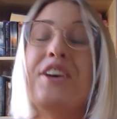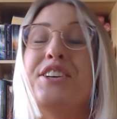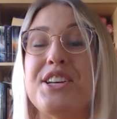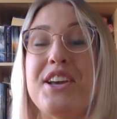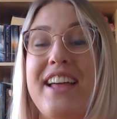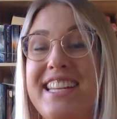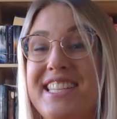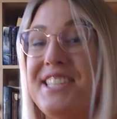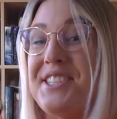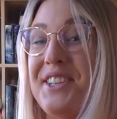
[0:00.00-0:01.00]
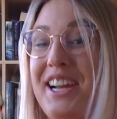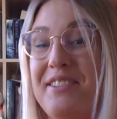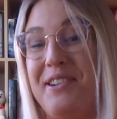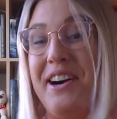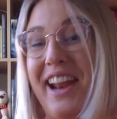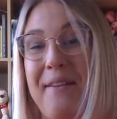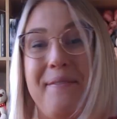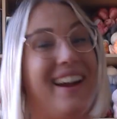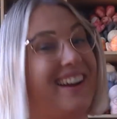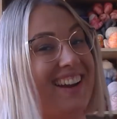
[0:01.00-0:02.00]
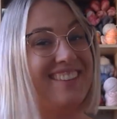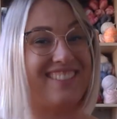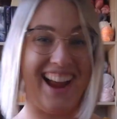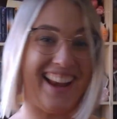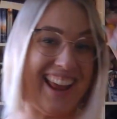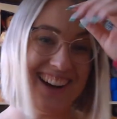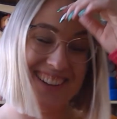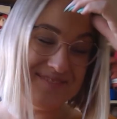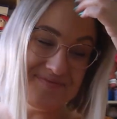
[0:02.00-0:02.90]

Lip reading: So that is the story of what I'm wearing right now.